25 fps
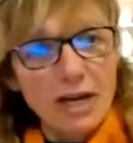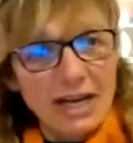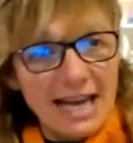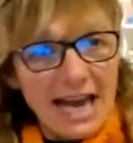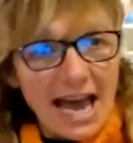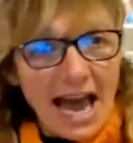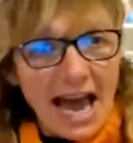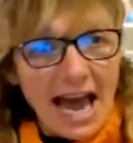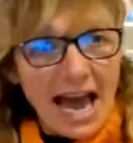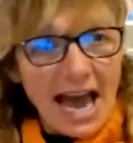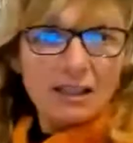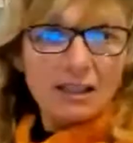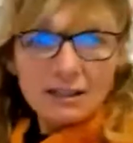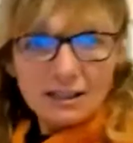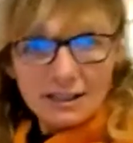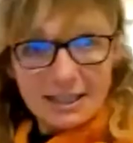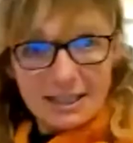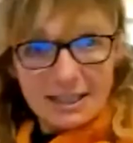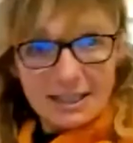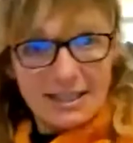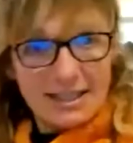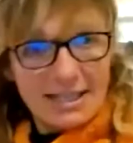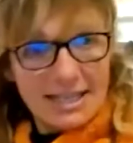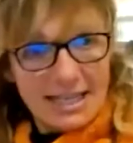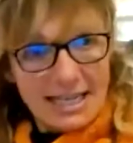
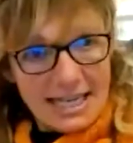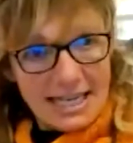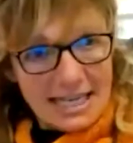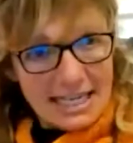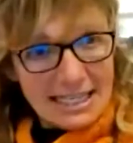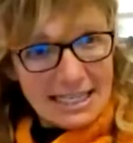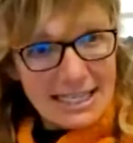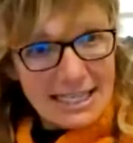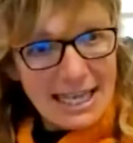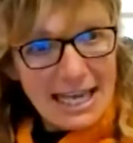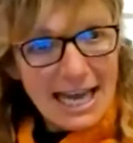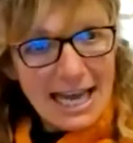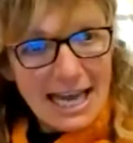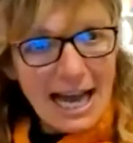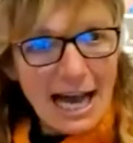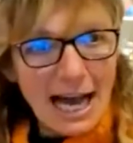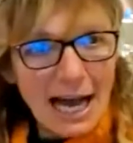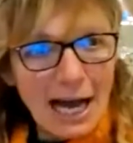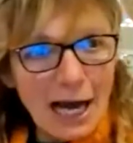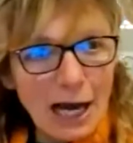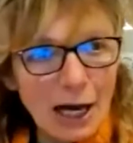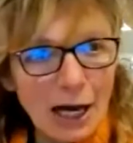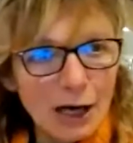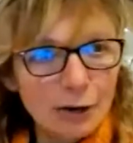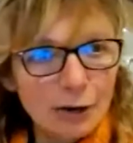adults need,
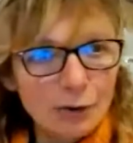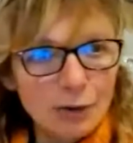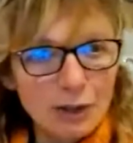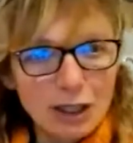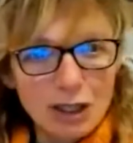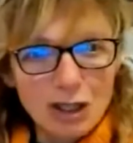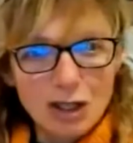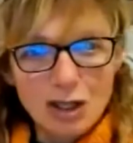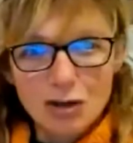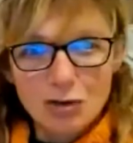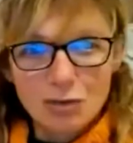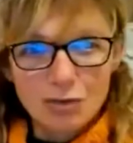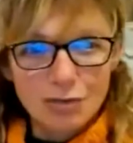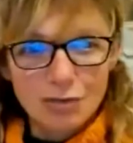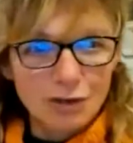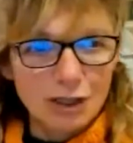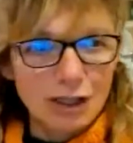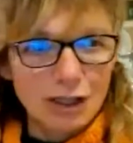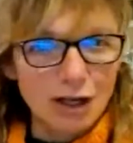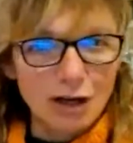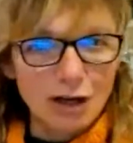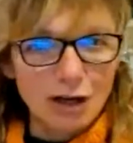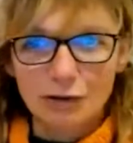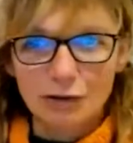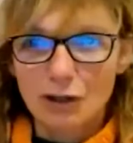which, you
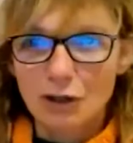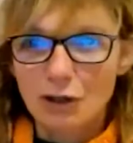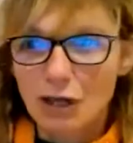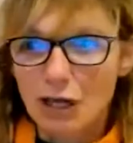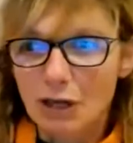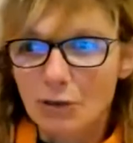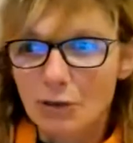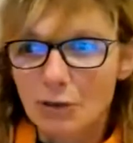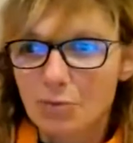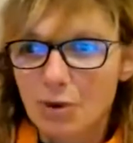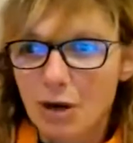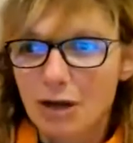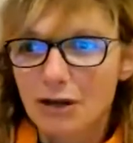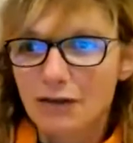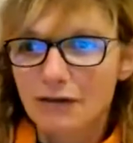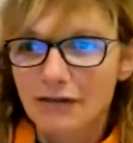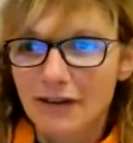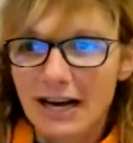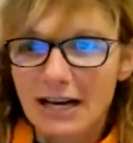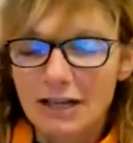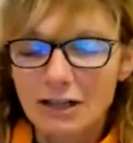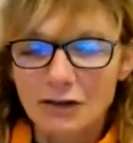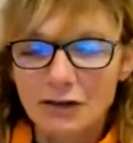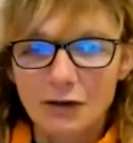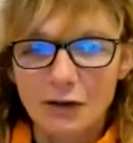know, you can both
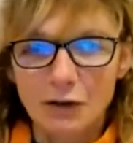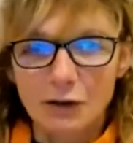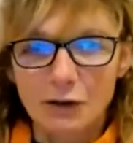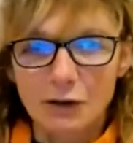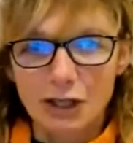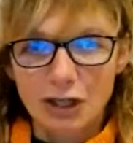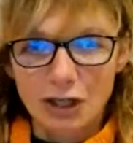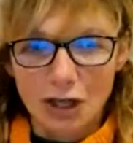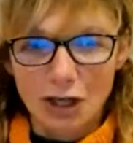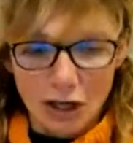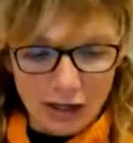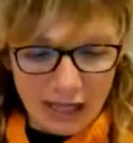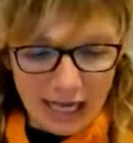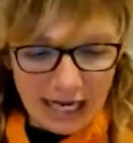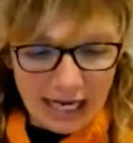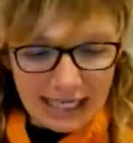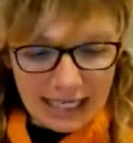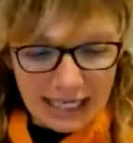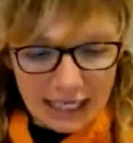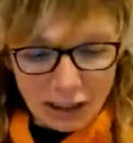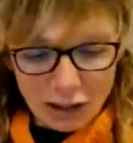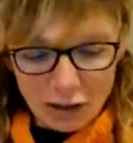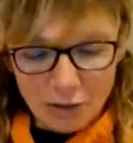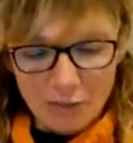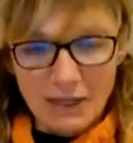vouch for. You know, they
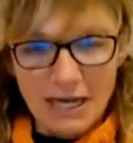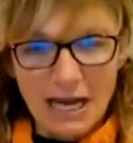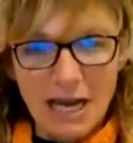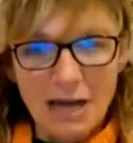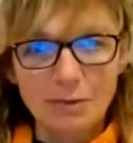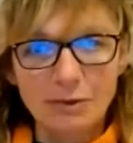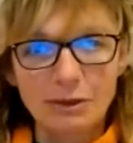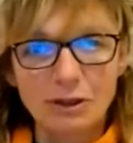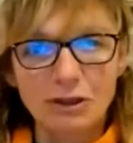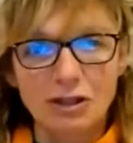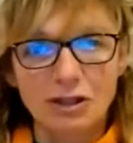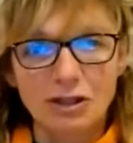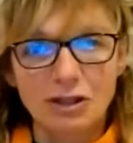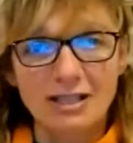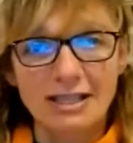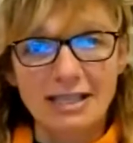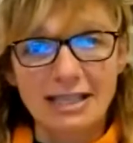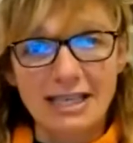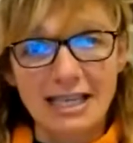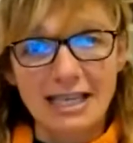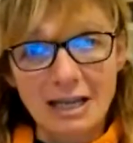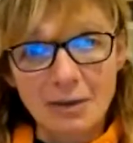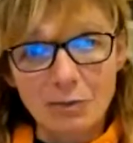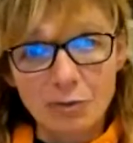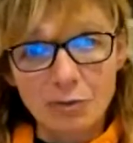need to be able to
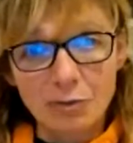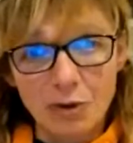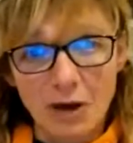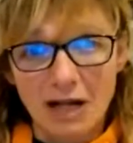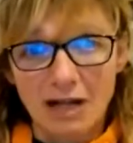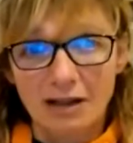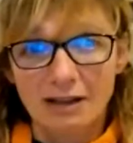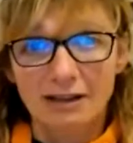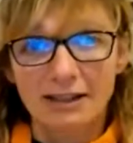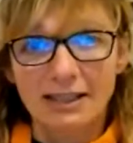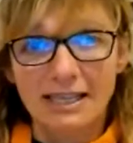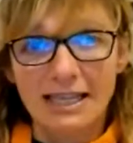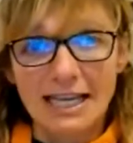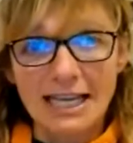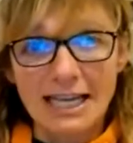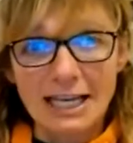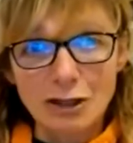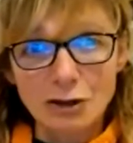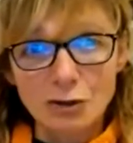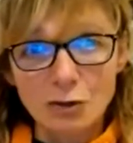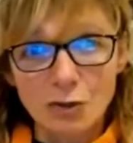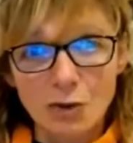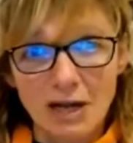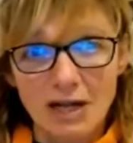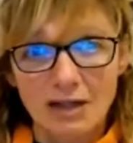sleep well, eat
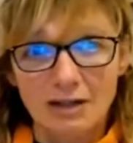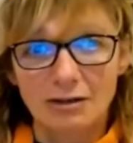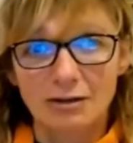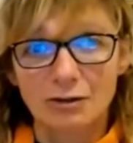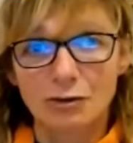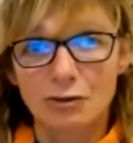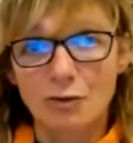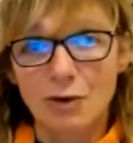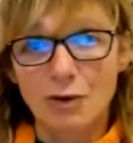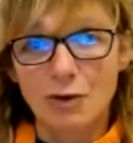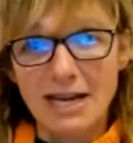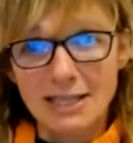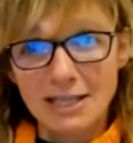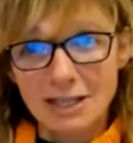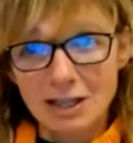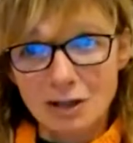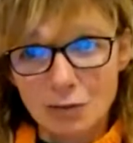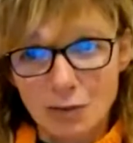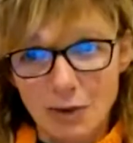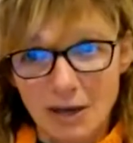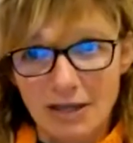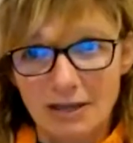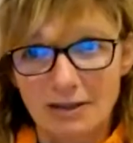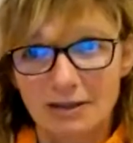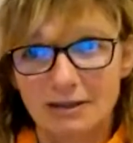well, rest
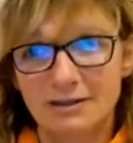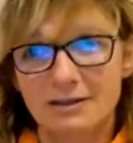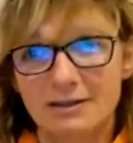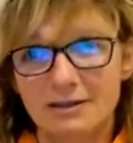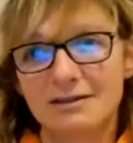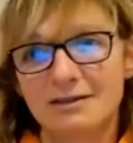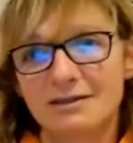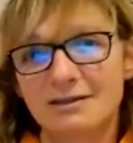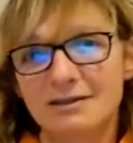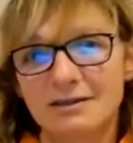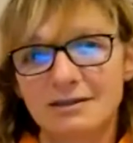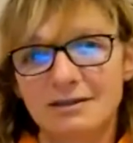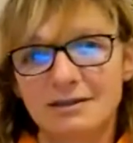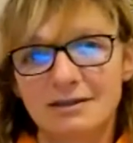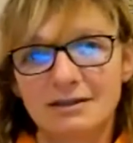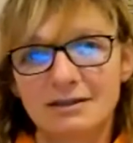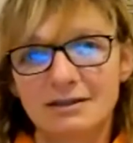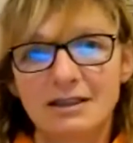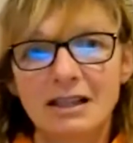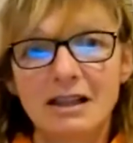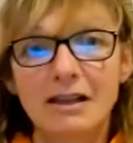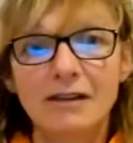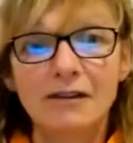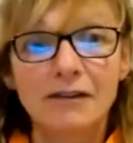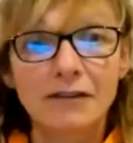well,
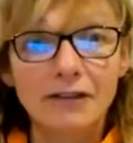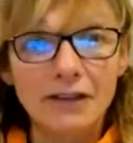feel